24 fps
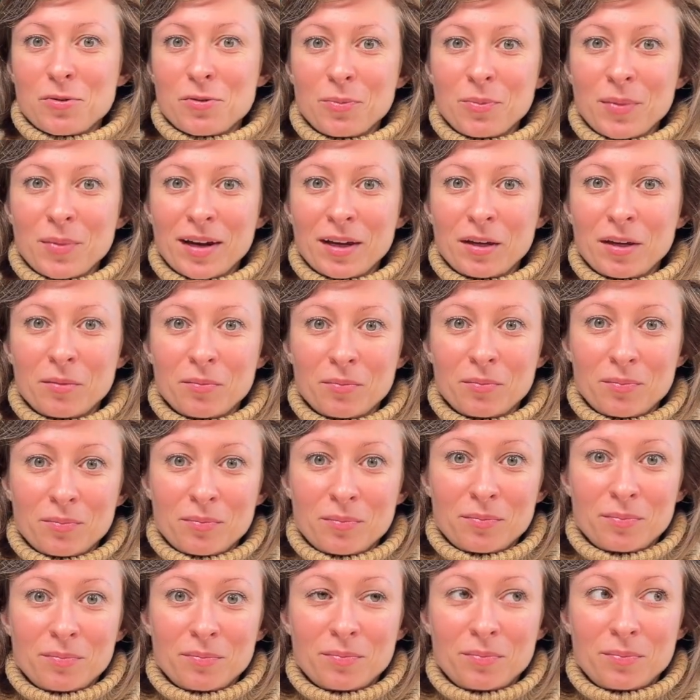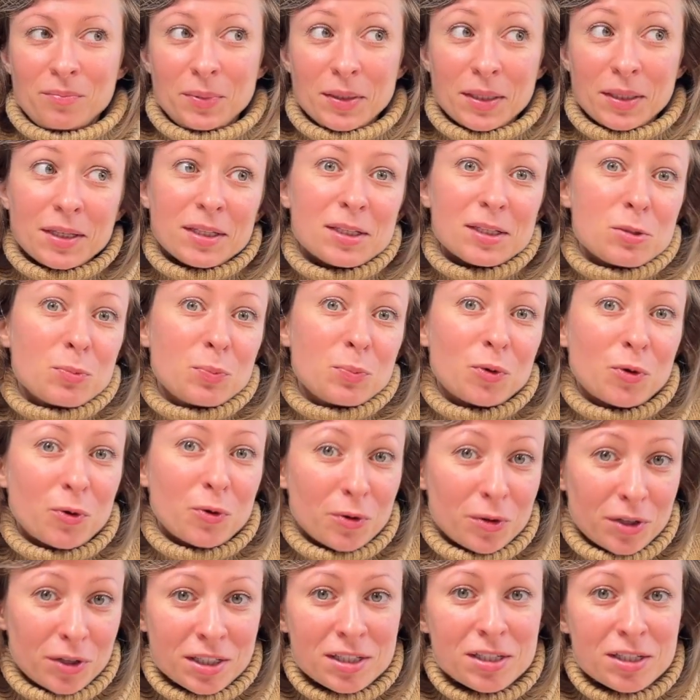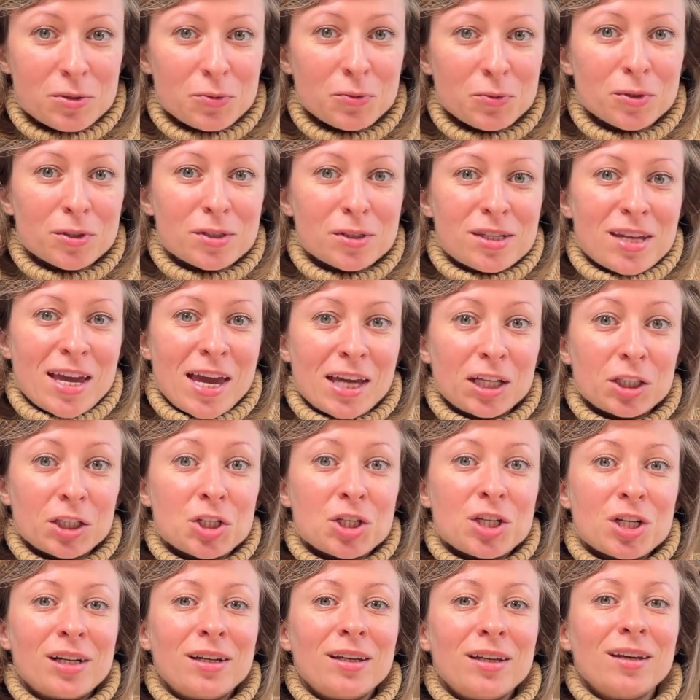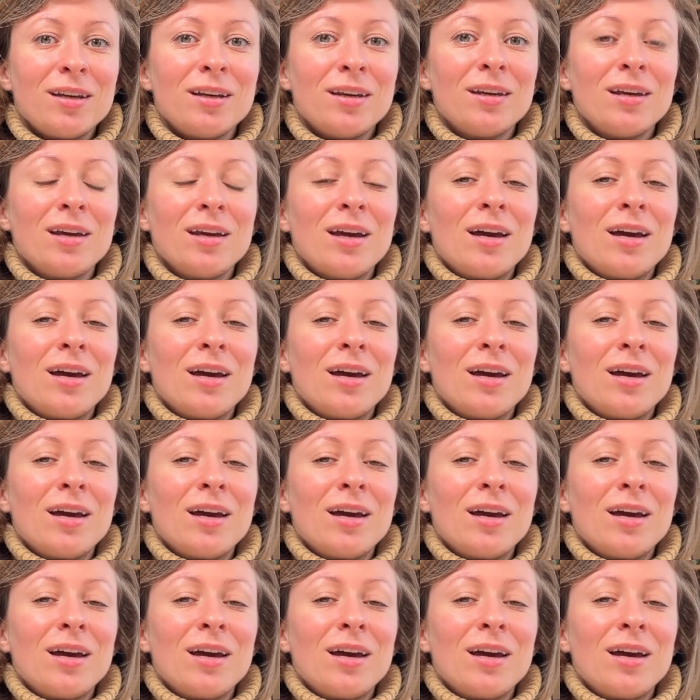my biggest progress was actually